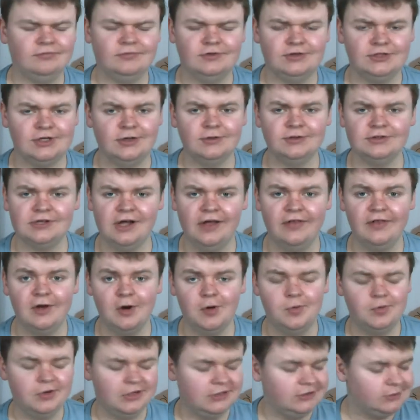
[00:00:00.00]
sounds like the
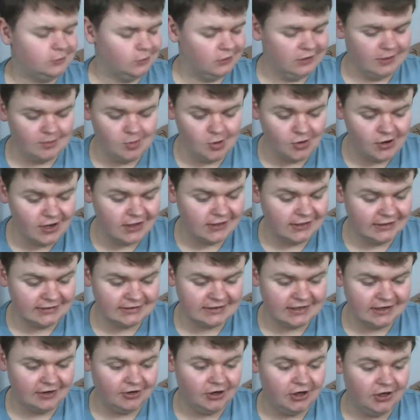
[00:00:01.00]
opening to a limerick,
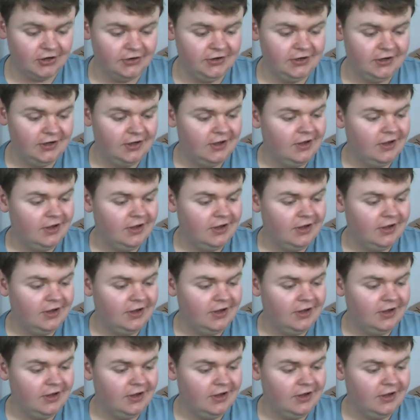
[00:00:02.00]
let's carry on.